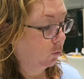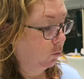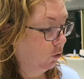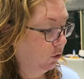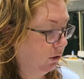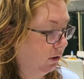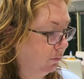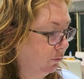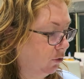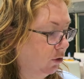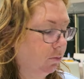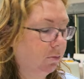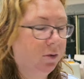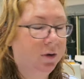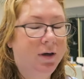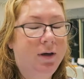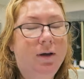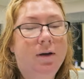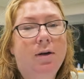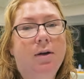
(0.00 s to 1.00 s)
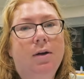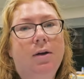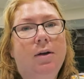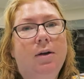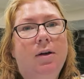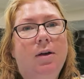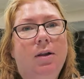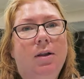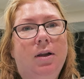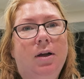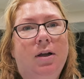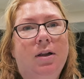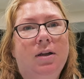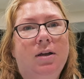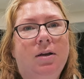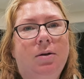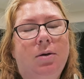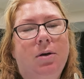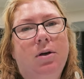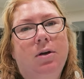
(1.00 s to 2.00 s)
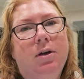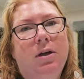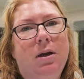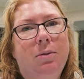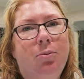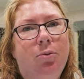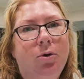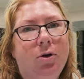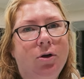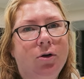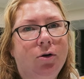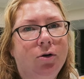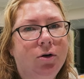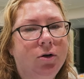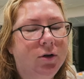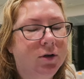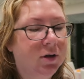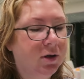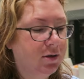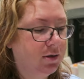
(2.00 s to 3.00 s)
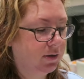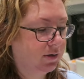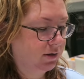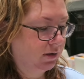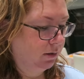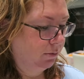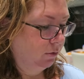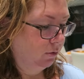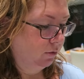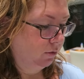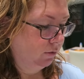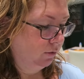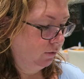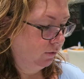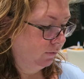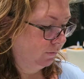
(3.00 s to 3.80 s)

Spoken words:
not working properly. Luckily you can keep putting it on, it does come on.